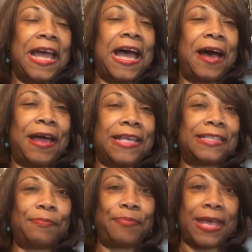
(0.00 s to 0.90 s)
How
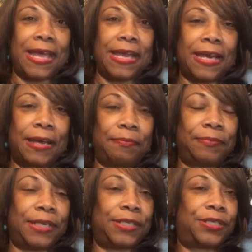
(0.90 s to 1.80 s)
has it
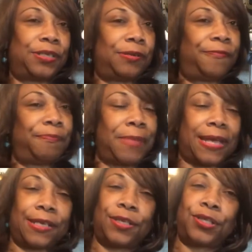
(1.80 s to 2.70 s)
been? Did you
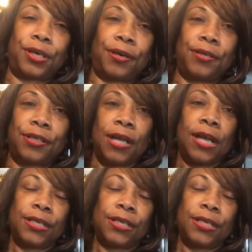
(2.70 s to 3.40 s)
make it to church?